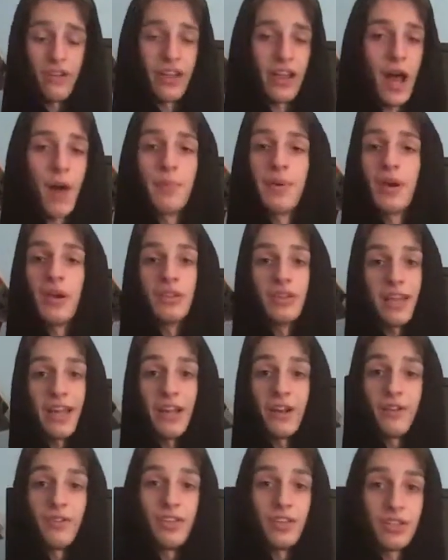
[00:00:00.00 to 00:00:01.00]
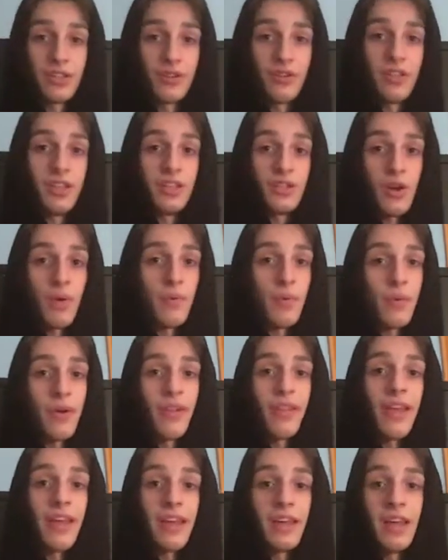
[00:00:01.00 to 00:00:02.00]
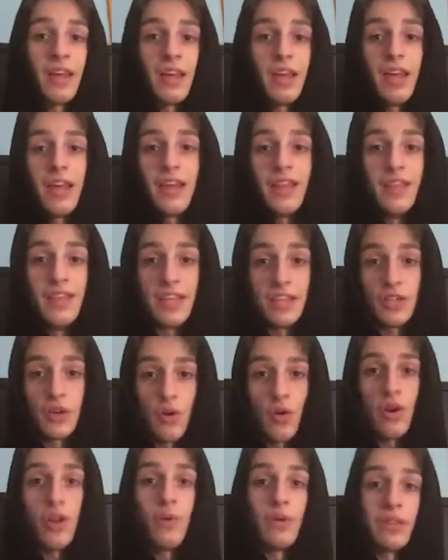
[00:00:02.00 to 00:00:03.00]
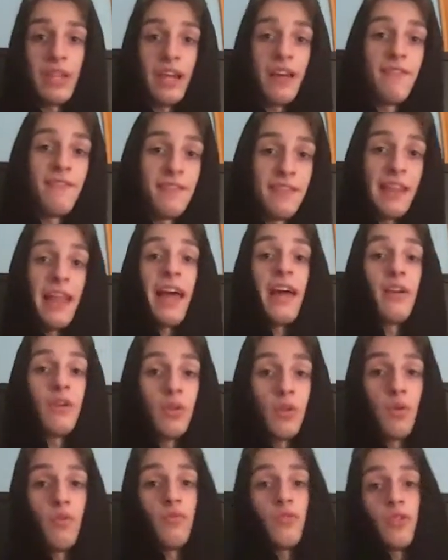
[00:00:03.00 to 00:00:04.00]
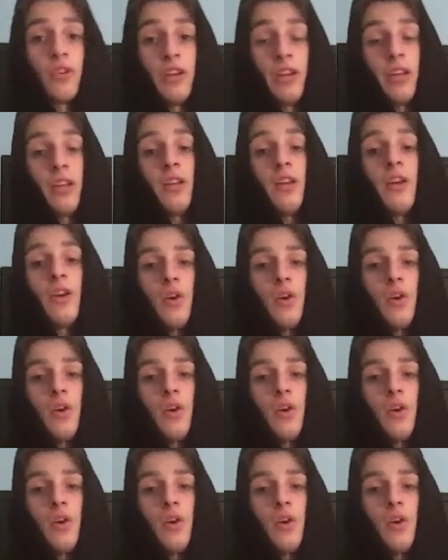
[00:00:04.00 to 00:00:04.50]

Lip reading: Like, I'm gonna layer this hoodie, so I'm gonna wear like this hoodie with like a flannel over it,